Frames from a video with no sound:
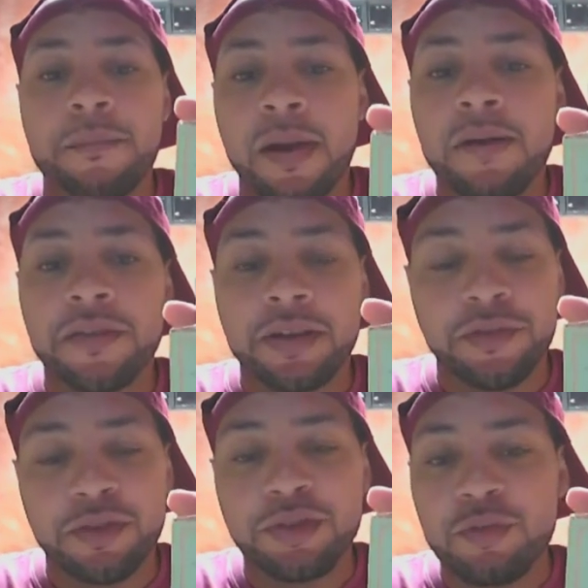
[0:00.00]
Perfect
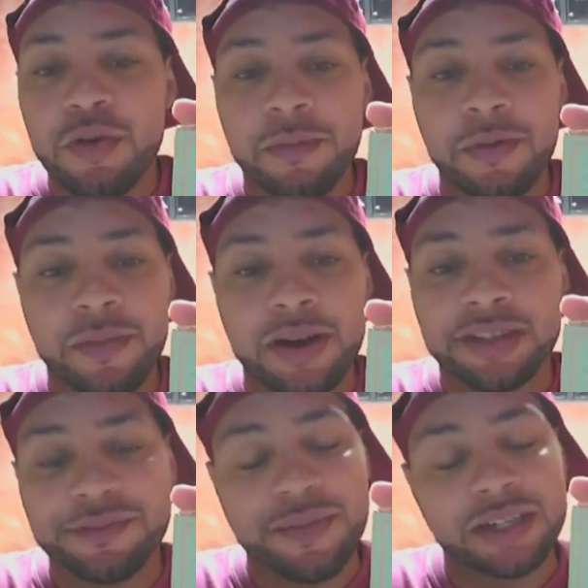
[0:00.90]
for the warmer
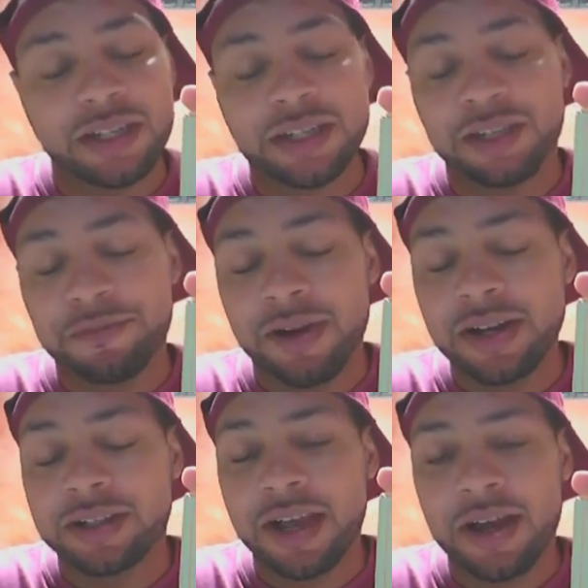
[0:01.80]
months, especially
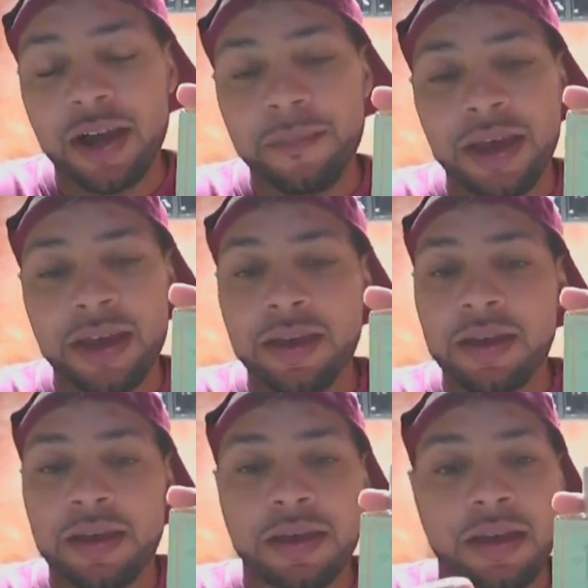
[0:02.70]
springtime, man.
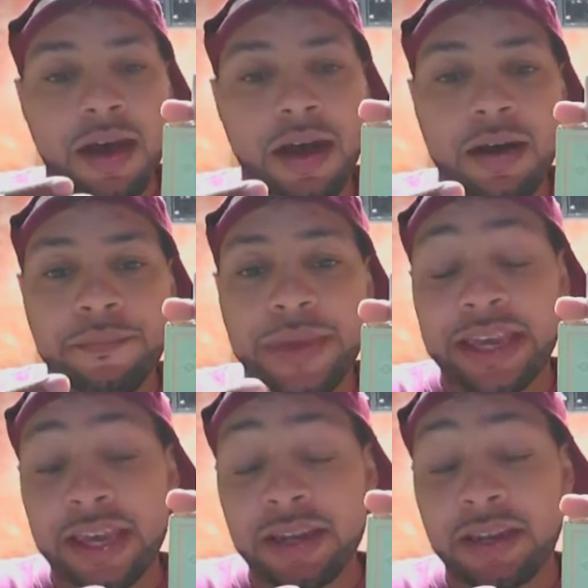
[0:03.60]
Um,
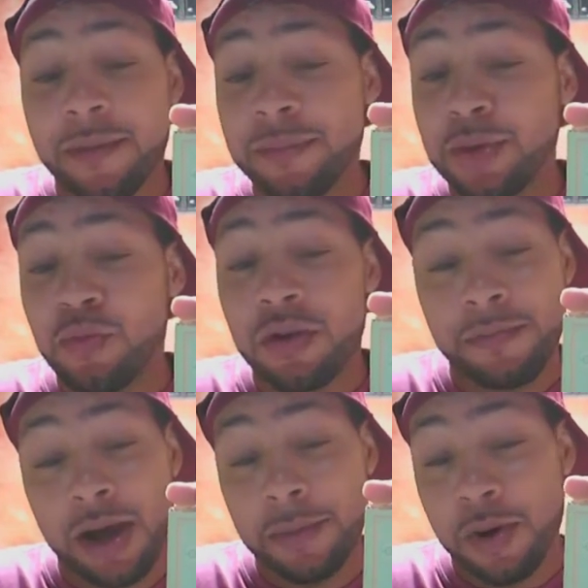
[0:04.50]
again, can be
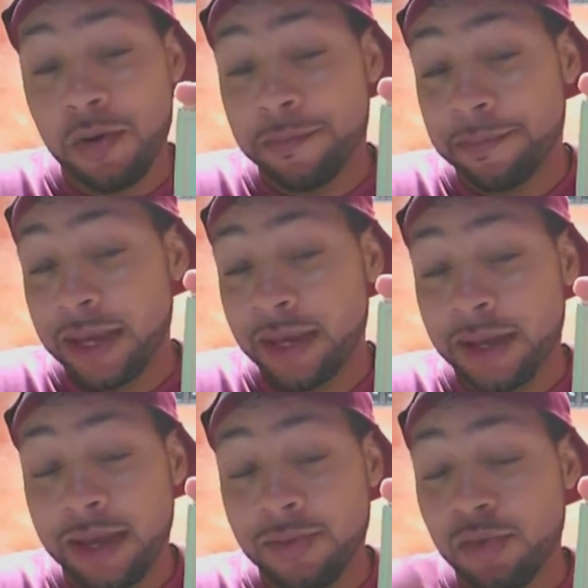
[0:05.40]
worn by both men
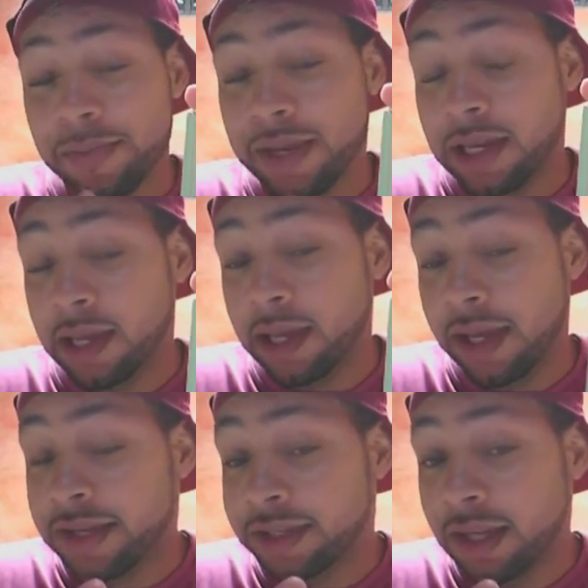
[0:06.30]
and women
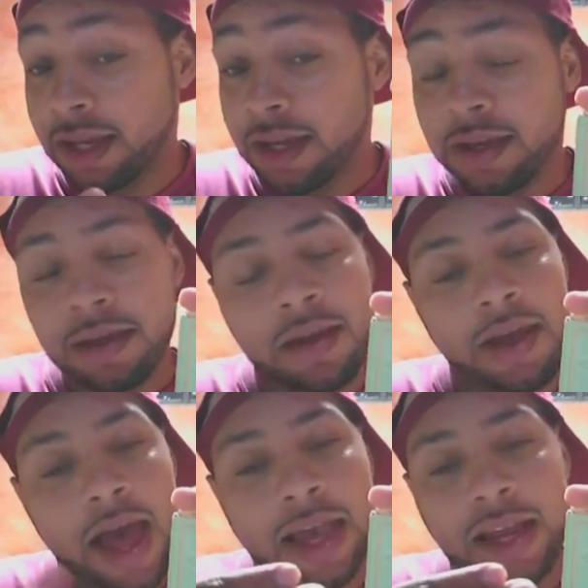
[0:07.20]
easily.
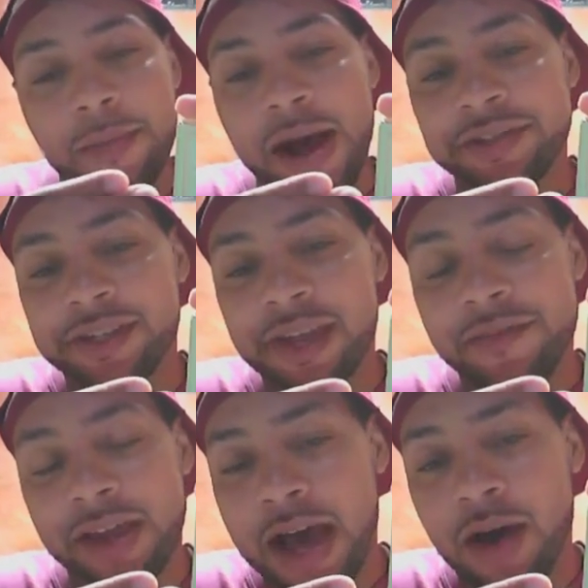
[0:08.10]
I get about
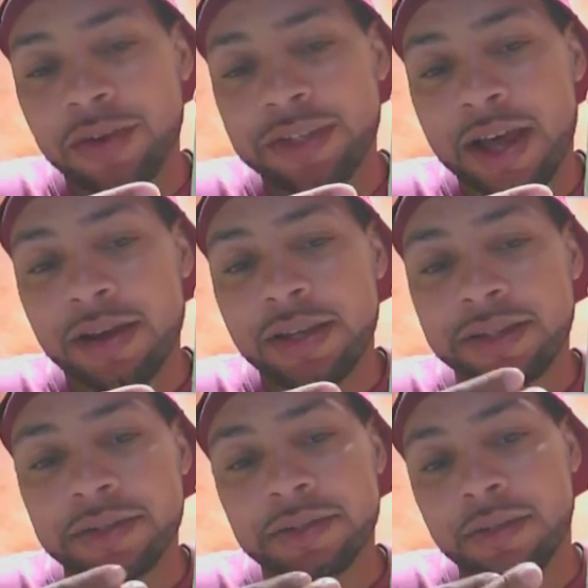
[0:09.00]
seven hours out of
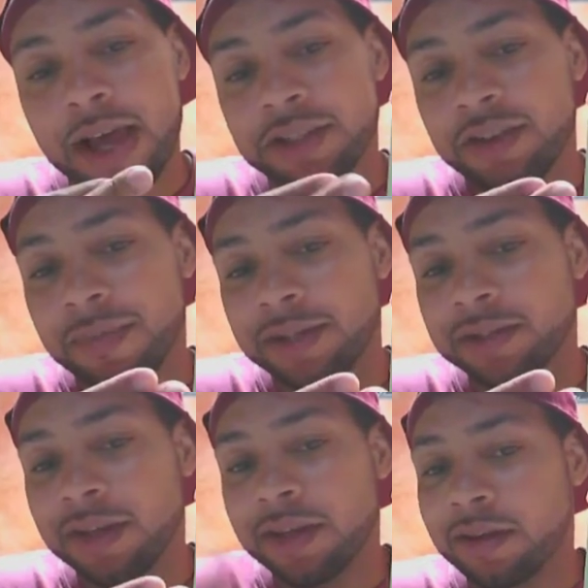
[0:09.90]
this. Lasts on my
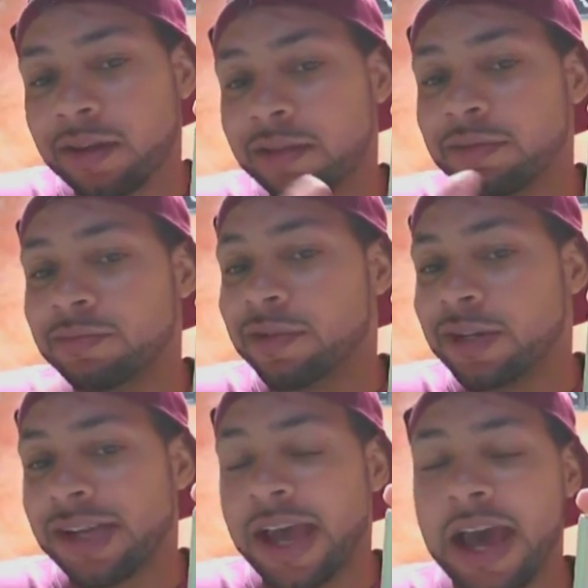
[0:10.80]
skin another
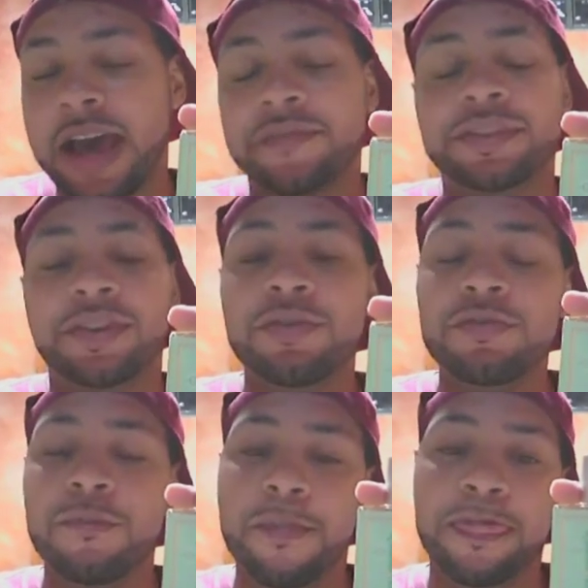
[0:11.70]
one and a half, two.